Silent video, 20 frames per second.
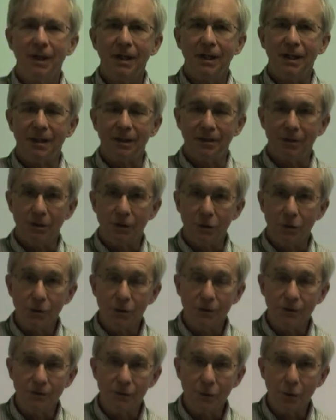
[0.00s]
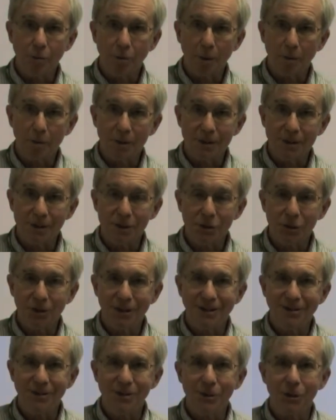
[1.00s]
and the use of superposition
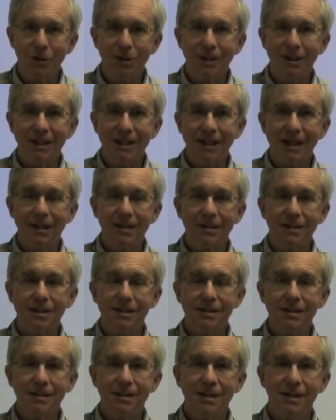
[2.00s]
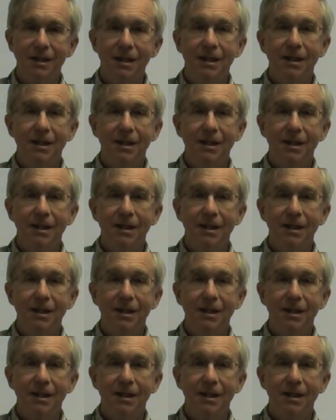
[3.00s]
in circuit analysis.